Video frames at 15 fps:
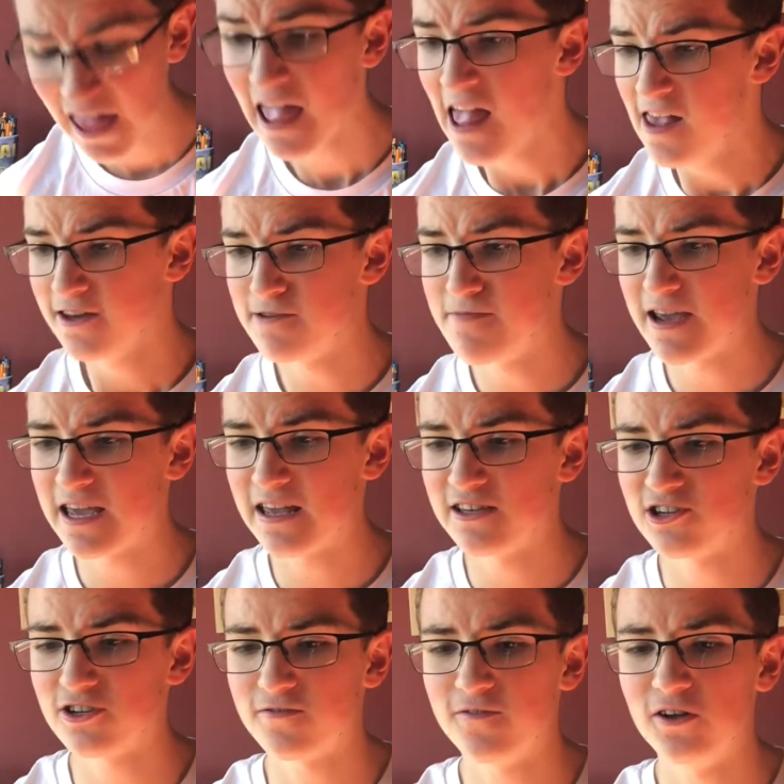to make it
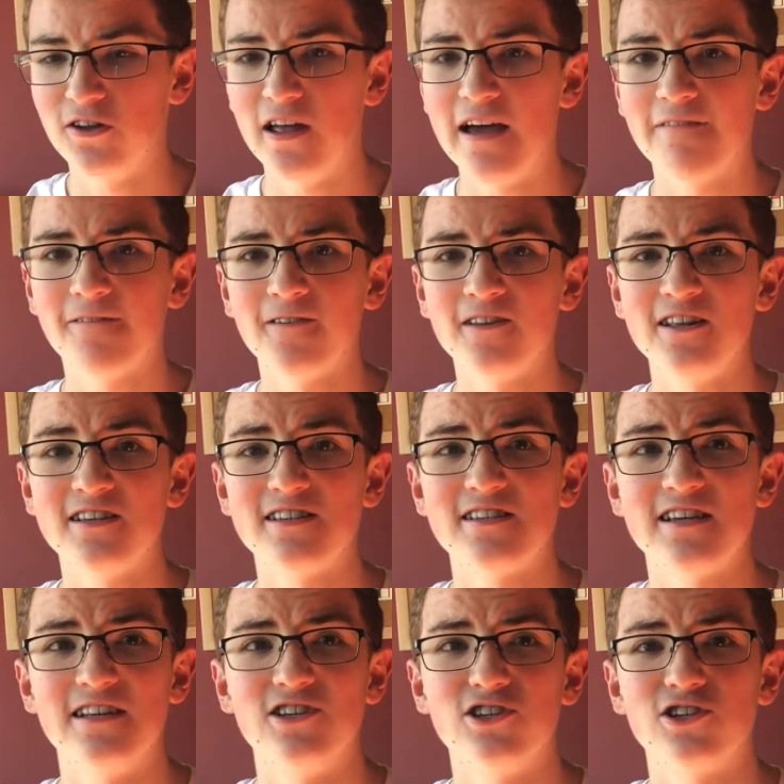just feel effortless
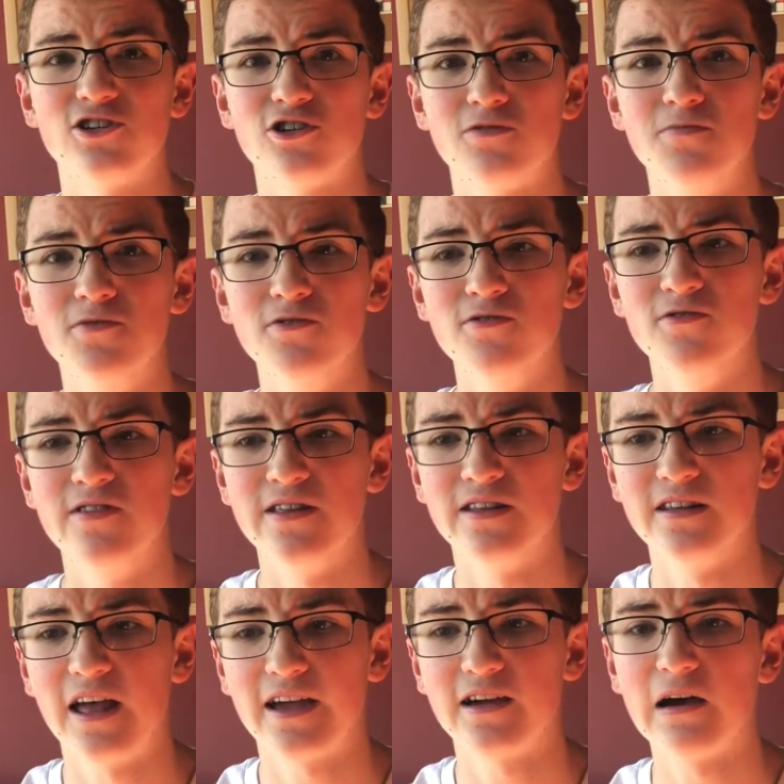and just smooth, and
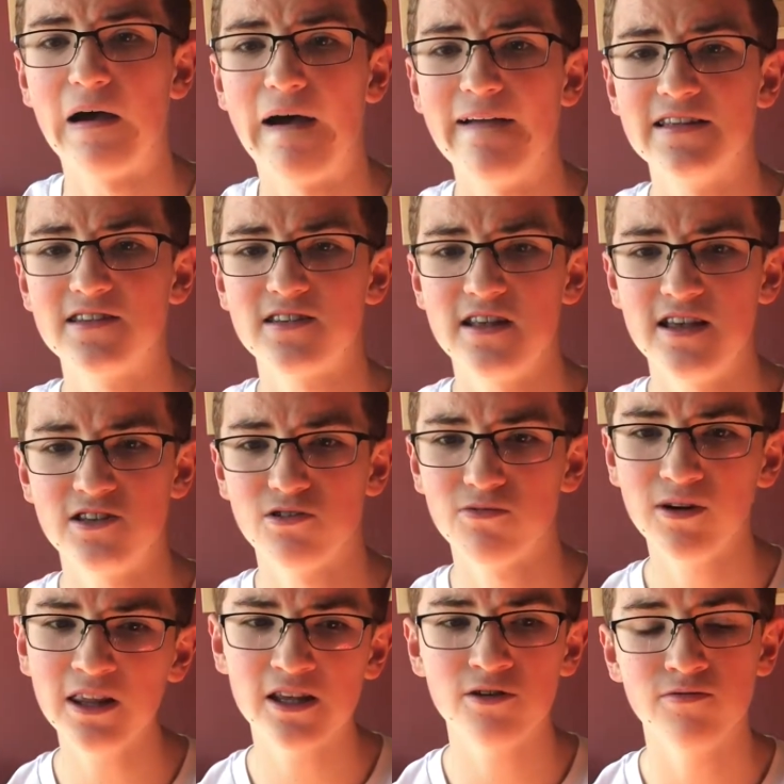like it's a
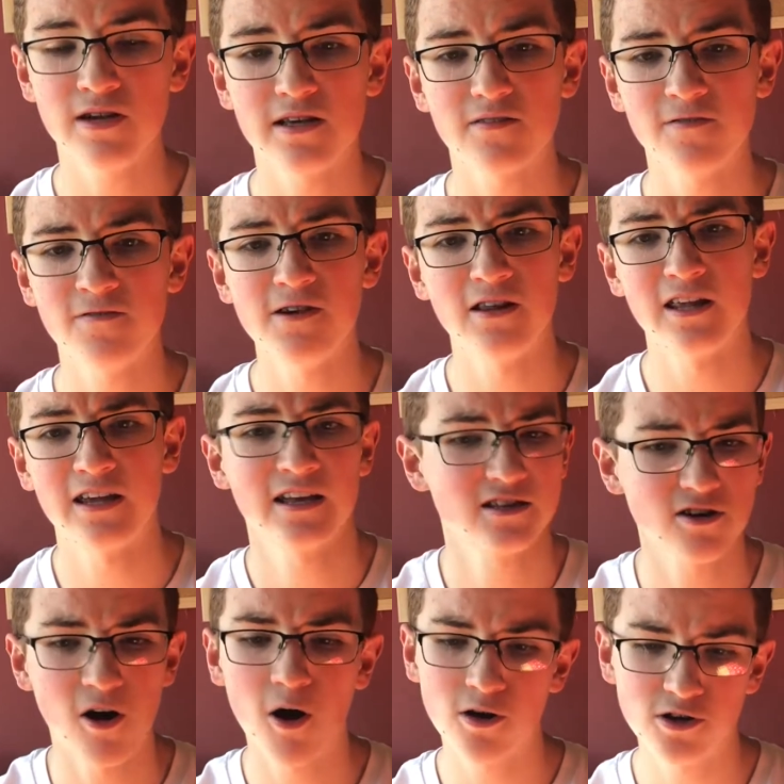really unique feeling. It's
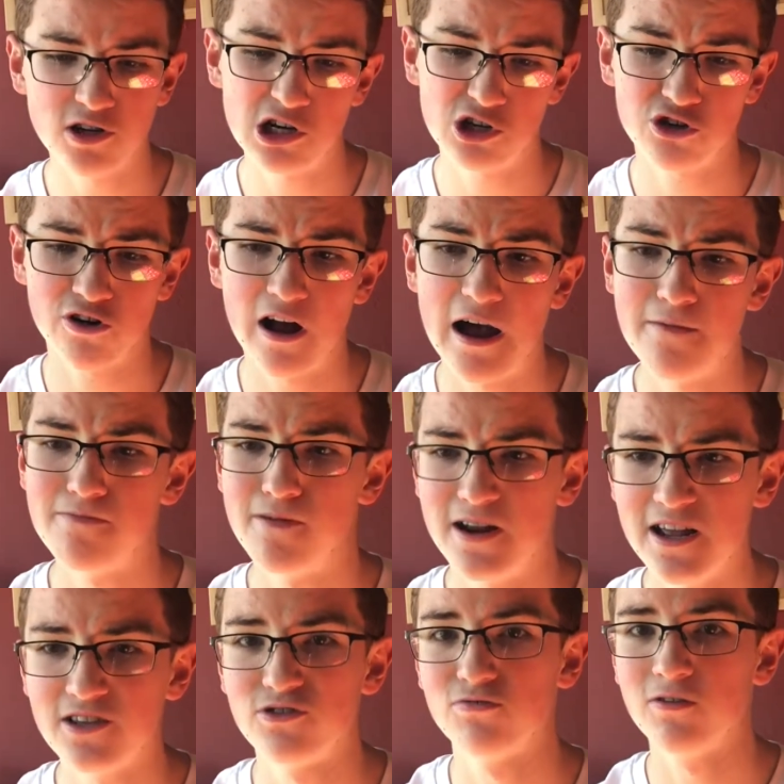hard to describe, but
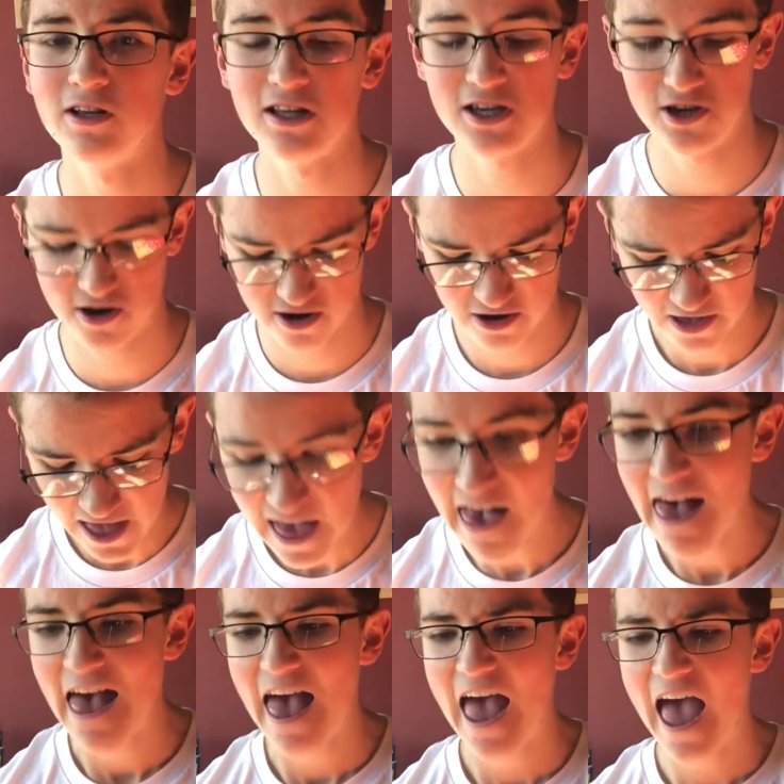it's really good.
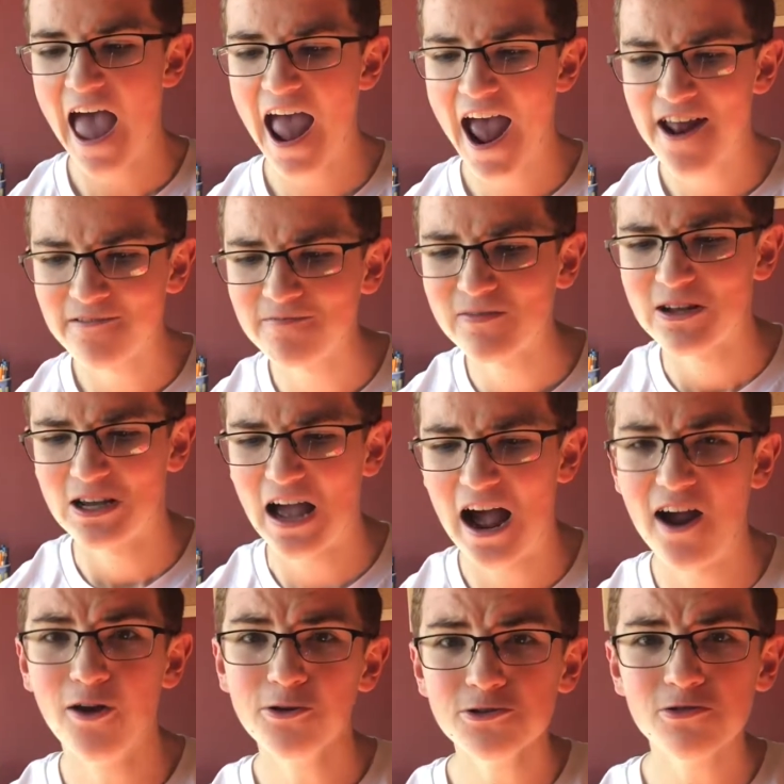And I
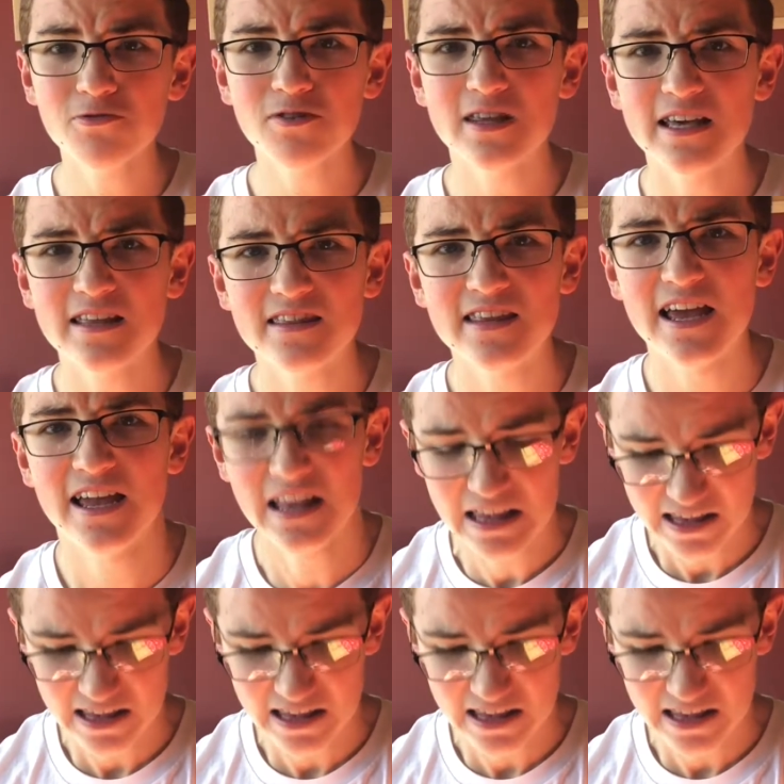also think that